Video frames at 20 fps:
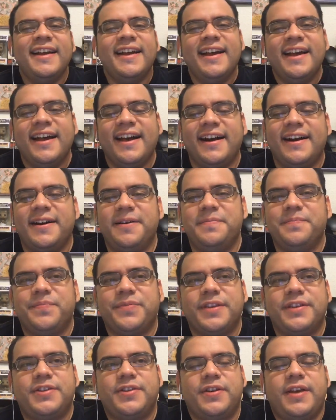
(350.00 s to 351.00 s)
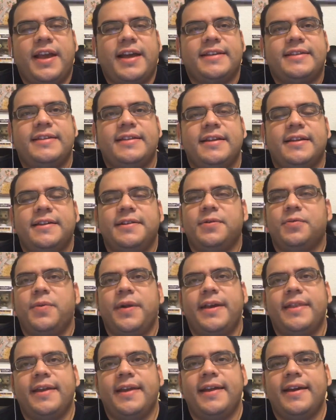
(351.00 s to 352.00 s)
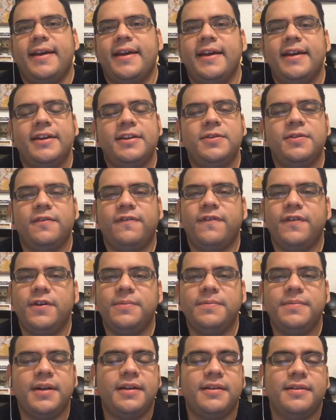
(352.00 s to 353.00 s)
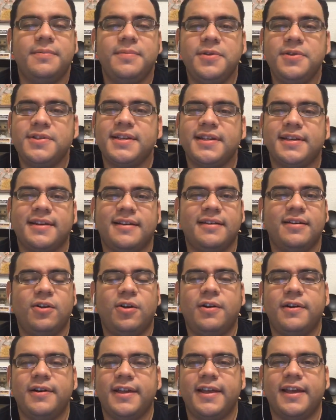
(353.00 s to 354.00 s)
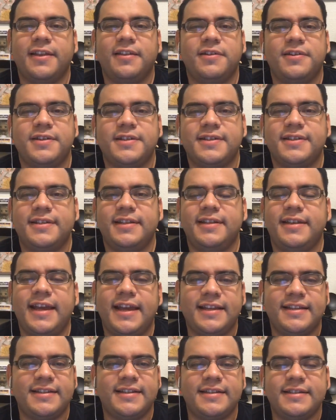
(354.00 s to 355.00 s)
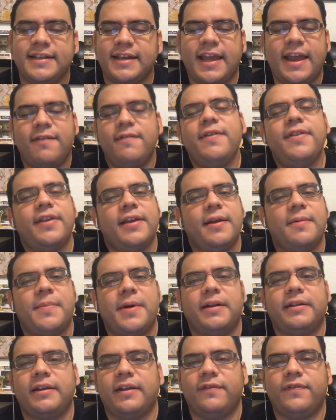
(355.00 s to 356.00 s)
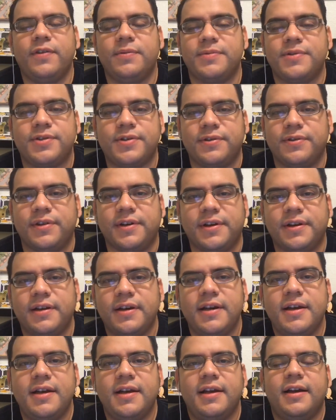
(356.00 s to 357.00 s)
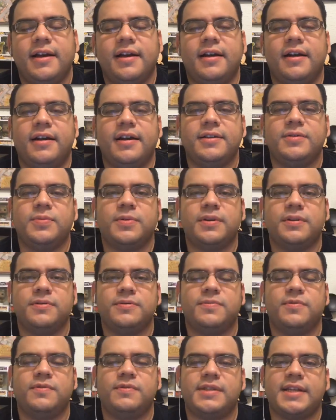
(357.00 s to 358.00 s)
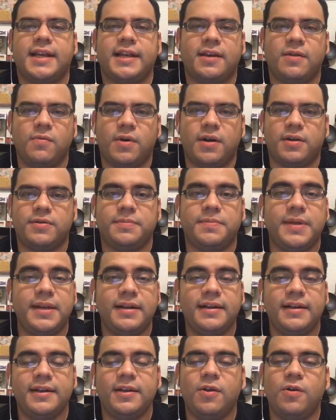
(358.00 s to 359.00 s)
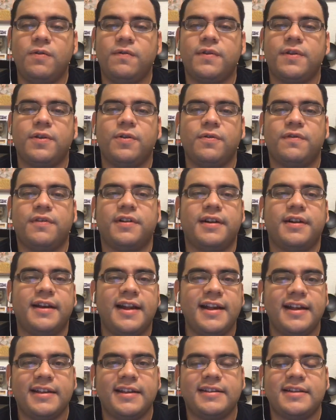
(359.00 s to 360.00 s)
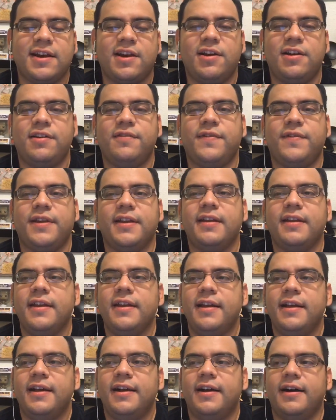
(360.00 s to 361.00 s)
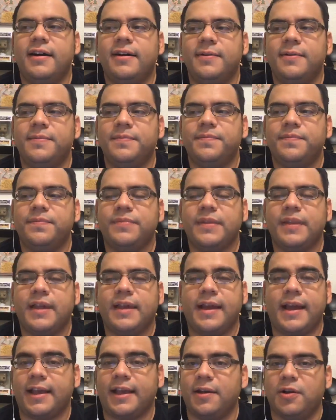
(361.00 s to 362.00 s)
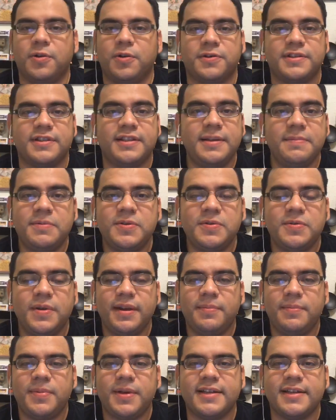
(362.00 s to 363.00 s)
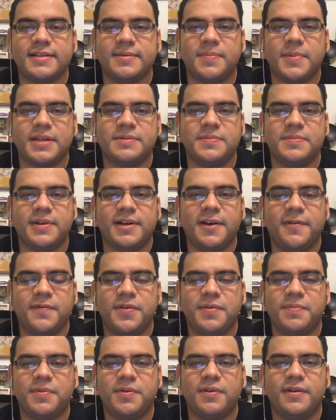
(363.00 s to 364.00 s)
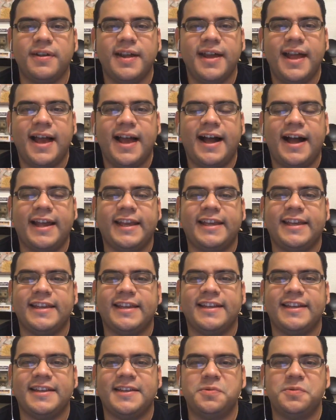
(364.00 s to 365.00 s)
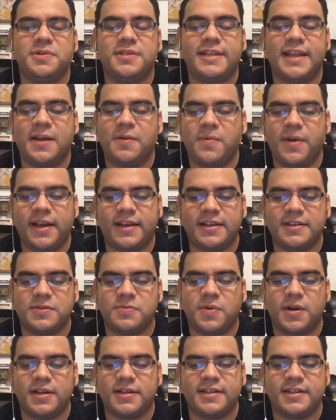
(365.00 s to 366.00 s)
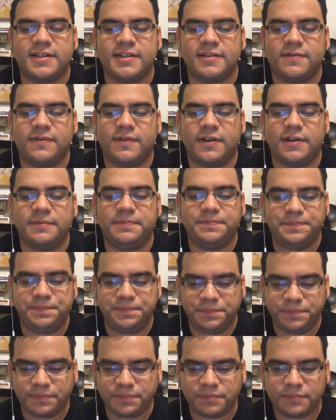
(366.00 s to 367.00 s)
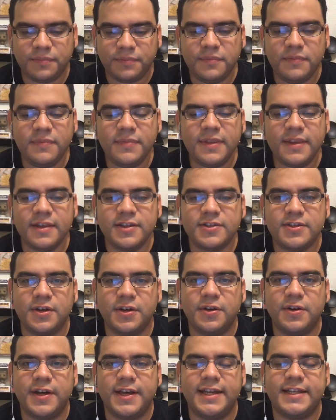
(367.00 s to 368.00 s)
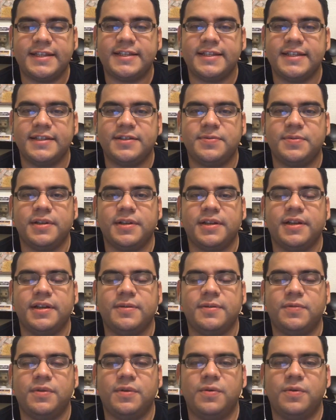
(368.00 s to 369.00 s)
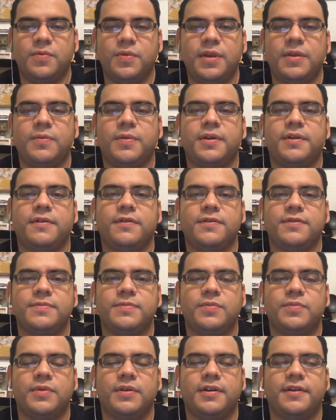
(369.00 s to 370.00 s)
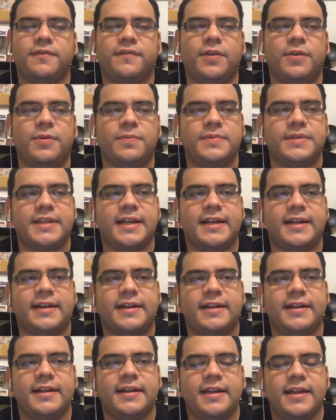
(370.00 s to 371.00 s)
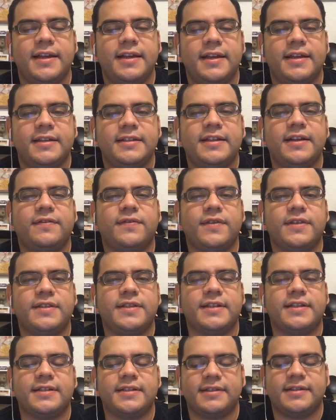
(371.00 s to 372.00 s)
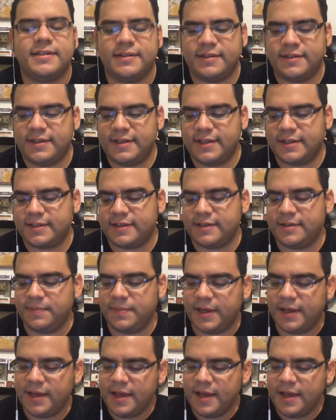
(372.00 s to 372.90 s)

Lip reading: So yes, the way they do the film, the music, all together, just the dance scenes, like everything about that film is so good. It's one of those movies that I can watch repeatedly over and over, not get tired of it. I can go to sleep to because it makes me comfortable. I can stay awake and just watch it because it's fun. So it's really really one of those films that definitely sticks to me.